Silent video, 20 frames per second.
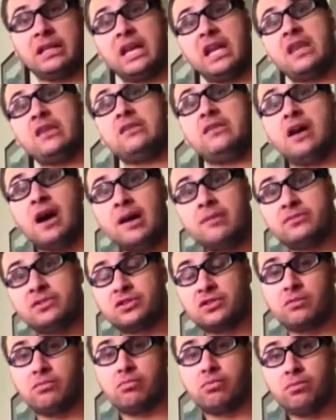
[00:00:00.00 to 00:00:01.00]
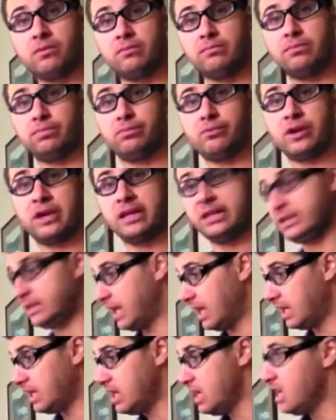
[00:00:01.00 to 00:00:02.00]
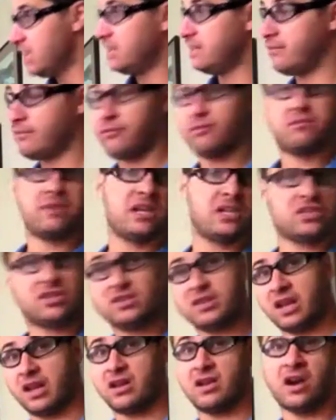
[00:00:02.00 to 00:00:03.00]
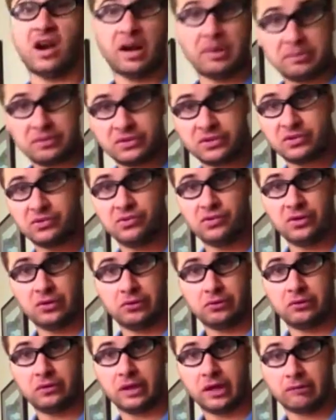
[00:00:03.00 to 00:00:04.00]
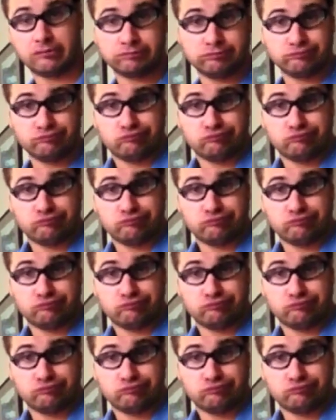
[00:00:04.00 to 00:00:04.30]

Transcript: It numbs your brain, that the information that comes to you, you're like,